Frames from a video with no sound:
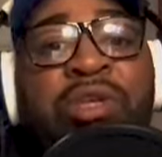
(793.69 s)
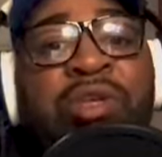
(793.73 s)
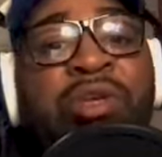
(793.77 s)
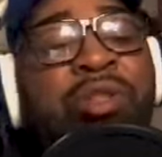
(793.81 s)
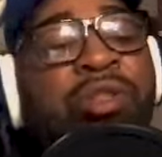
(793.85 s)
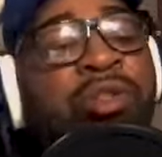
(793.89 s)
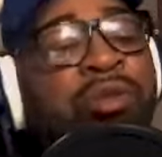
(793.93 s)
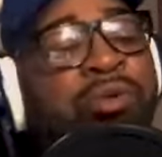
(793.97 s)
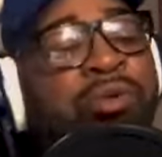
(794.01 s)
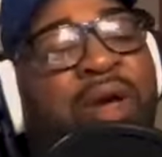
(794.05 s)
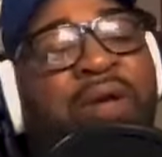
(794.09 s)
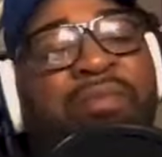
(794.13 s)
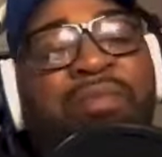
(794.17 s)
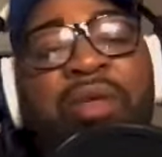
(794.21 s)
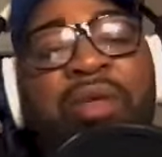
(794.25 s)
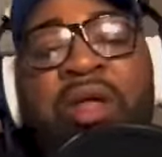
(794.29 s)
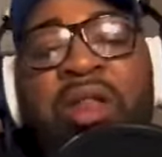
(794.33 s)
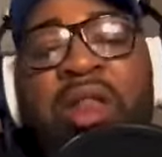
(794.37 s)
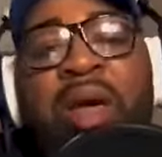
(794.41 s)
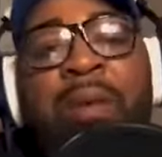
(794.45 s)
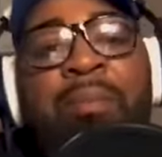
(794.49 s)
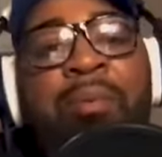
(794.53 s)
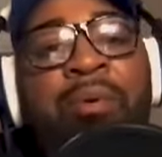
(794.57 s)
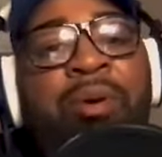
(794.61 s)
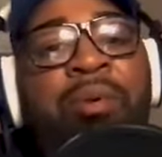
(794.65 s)
You do have to
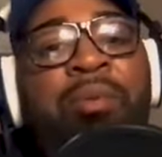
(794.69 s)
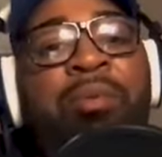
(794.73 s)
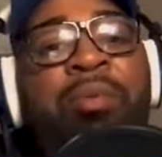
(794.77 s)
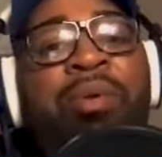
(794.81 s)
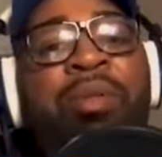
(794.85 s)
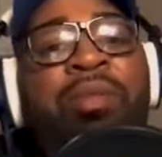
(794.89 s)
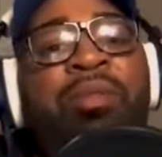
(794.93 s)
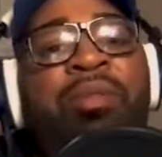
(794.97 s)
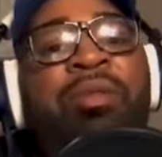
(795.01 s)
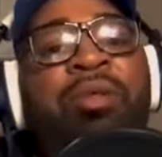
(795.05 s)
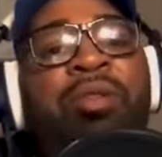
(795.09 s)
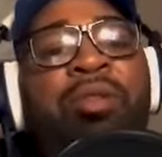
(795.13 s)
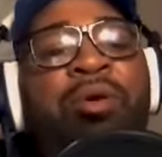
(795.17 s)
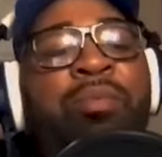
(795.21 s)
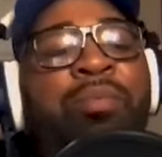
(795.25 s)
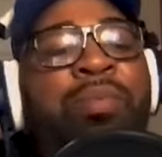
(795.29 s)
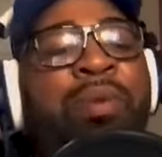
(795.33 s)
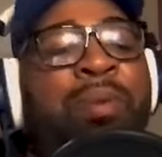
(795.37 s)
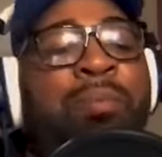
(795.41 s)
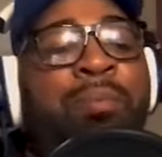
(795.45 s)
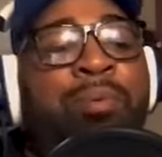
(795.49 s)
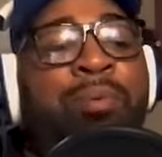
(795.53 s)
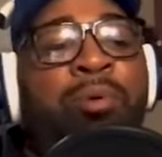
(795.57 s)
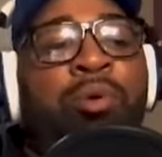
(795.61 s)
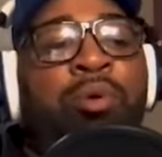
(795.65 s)
collaborate with, you know,
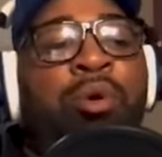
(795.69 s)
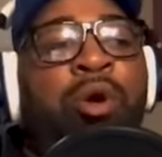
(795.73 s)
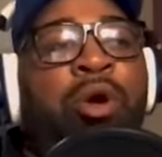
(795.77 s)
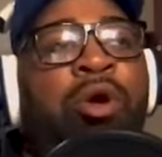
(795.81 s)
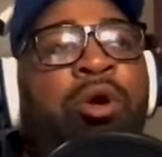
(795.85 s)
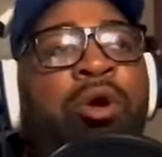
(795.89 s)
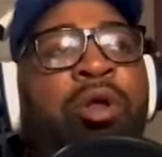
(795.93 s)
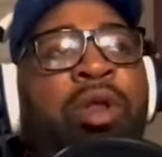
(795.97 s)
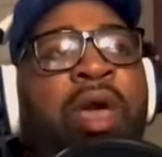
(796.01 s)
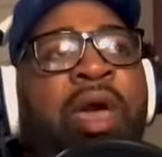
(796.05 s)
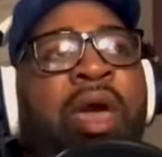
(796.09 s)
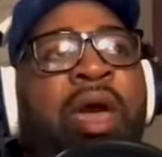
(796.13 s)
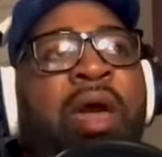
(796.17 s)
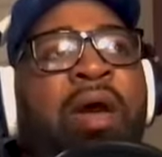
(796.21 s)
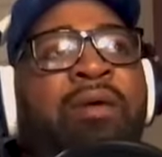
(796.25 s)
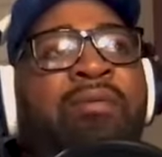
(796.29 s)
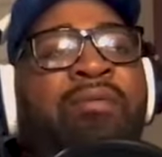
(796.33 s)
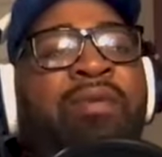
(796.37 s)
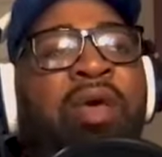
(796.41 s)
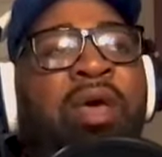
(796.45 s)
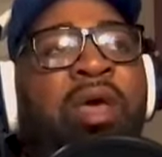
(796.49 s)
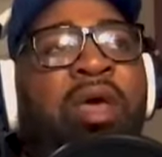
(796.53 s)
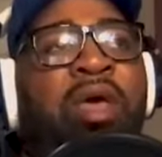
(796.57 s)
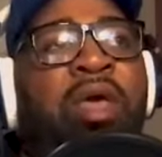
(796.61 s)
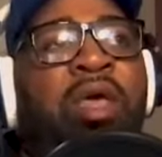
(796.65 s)
people who are going to
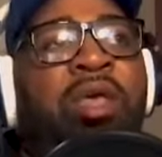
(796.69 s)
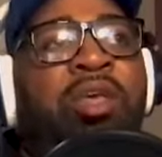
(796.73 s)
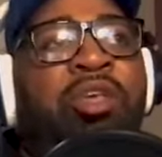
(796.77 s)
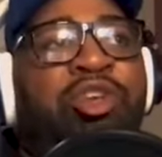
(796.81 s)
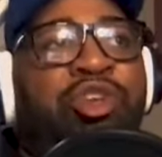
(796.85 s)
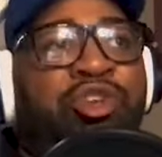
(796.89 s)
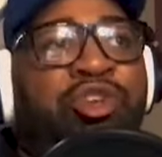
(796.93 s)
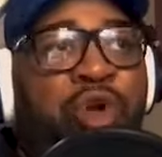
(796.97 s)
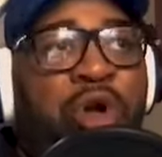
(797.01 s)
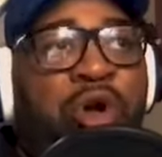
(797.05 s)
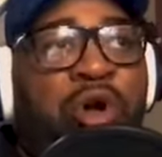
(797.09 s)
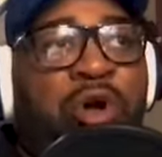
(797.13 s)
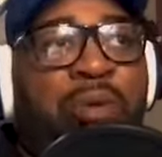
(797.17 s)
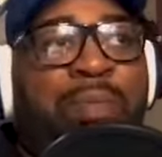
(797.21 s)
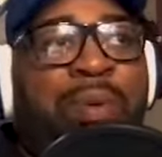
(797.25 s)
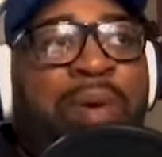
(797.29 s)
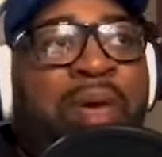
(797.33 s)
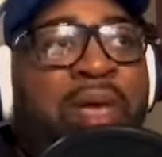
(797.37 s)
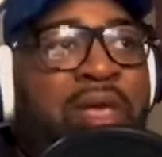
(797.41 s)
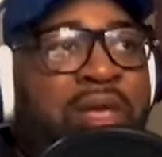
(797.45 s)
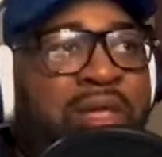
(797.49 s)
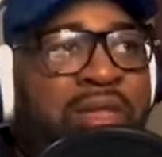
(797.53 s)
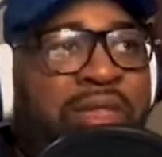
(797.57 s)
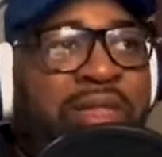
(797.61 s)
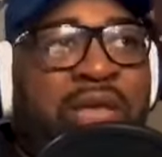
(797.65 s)
have strong
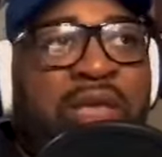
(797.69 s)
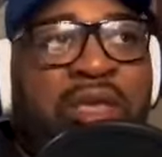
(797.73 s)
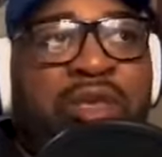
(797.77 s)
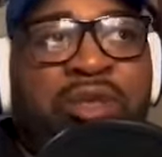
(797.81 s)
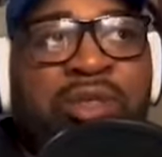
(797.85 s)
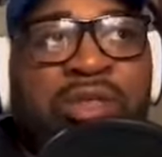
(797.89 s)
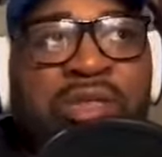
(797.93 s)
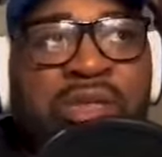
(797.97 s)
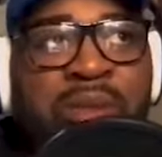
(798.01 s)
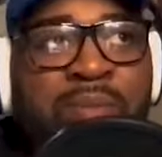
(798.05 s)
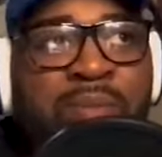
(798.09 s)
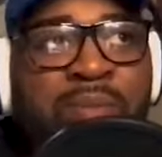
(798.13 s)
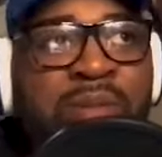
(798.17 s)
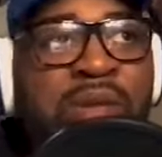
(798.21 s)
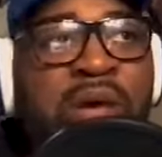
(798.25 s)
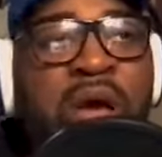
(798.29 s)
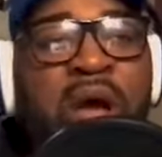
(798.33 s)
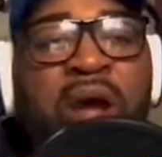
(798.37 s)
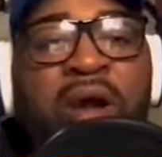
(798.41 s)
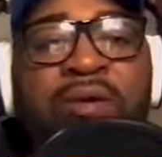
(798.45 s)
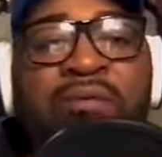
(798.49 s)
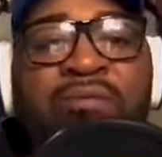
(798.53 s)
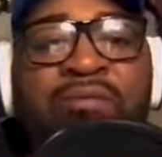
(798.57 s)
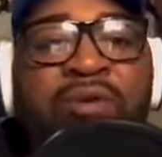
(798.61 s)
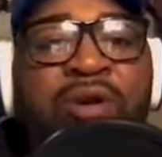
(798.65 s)
opinions, like your
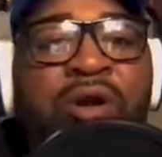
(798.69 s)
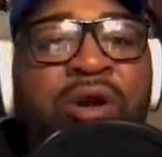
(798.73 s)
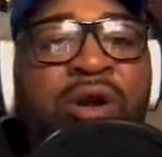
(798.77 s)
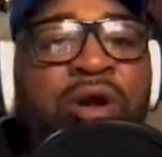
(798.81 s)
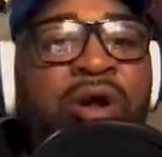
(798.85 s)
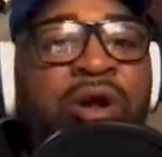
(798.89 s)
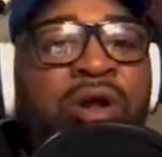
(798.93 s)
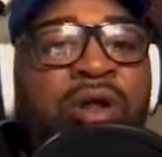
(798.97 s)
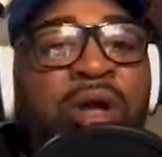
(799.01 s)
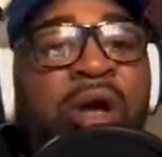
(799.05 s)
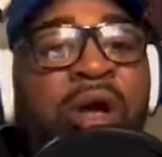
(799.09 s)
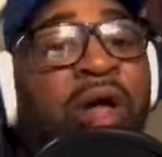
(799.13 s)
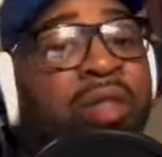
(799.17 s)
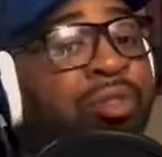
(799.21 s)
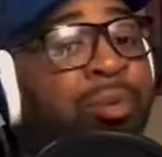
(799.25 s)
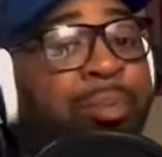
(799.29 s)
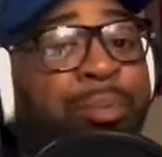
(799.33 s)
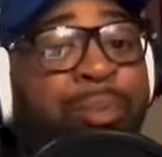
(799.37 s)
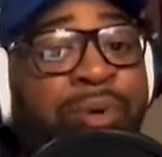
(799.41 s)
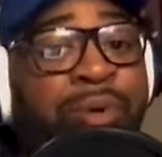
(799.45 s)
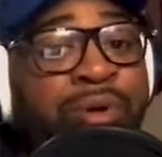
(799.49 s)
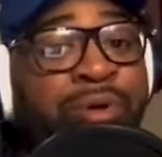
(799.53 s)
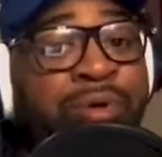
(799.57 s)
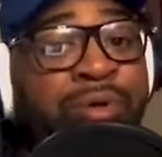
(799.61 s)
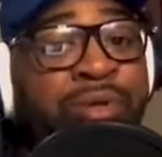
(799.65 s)
cinematographer, other
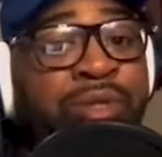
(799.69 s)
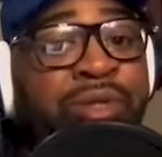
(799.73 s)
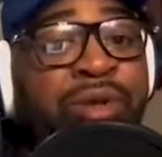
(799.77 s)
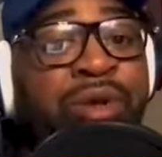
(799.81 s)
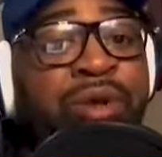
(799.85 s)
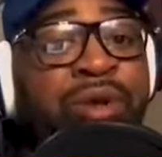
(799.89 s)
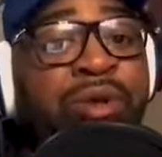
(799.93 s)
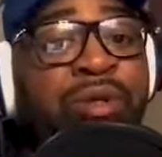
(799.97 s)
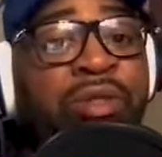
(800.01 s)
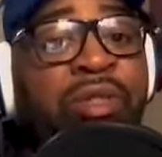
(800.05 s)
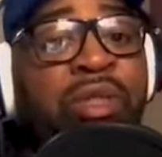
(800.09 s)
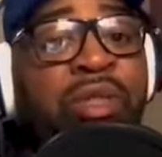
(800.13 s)
producers,